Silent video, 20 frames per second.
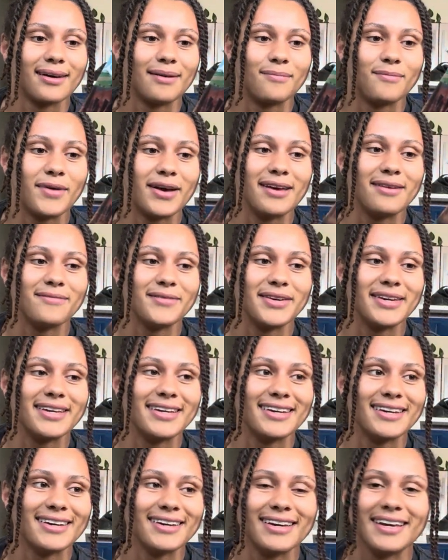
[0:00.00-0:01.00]
made
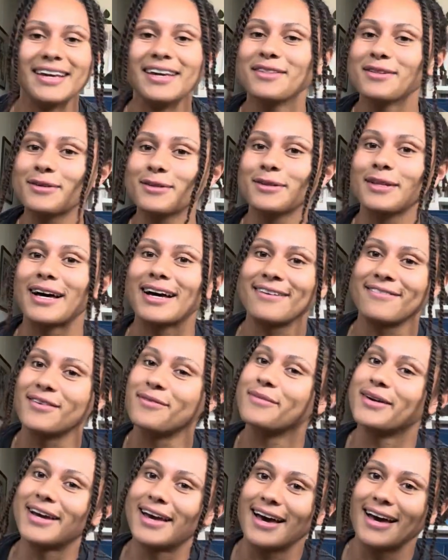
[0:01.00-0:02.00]
me either laugh in
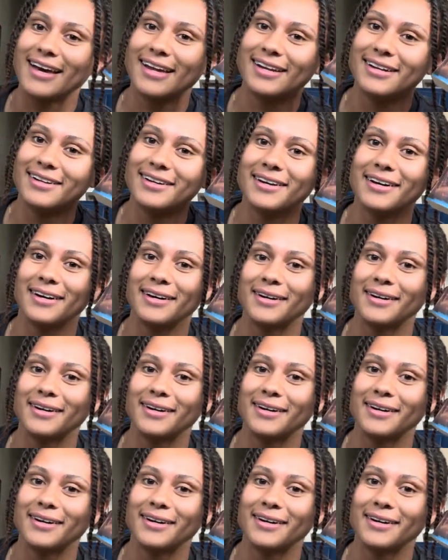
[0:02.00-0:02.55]
my head,